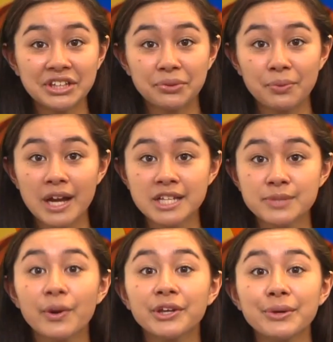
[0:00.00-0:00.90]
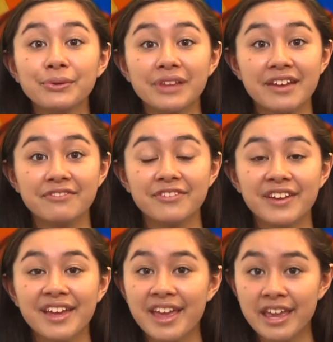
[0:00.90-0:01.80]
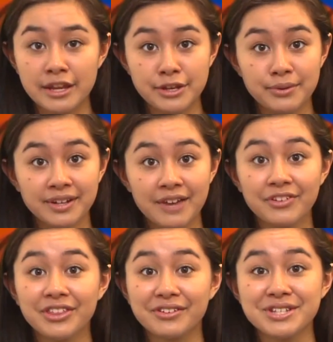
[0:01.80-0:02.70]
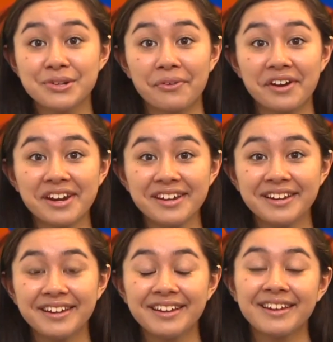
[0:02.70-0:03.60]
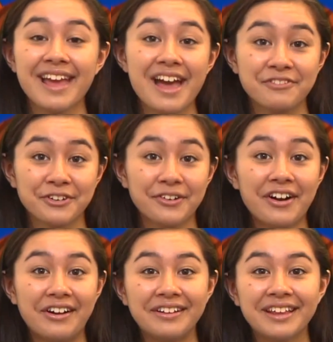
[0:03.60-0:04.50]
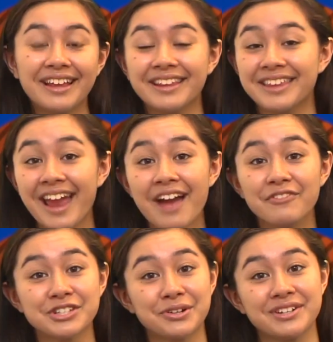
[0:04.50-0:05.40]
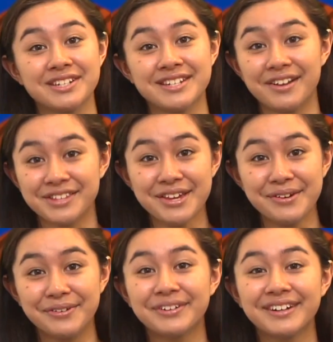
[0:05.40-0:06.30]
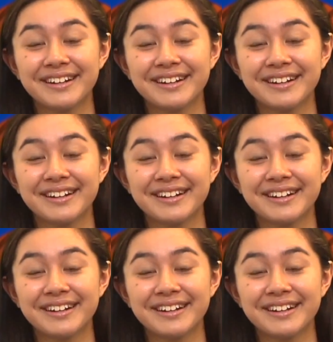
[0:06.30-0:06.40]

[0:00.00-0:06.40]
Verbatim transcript: at the rocks where you live. Can you uncover their story? After all, they have a story to tell too.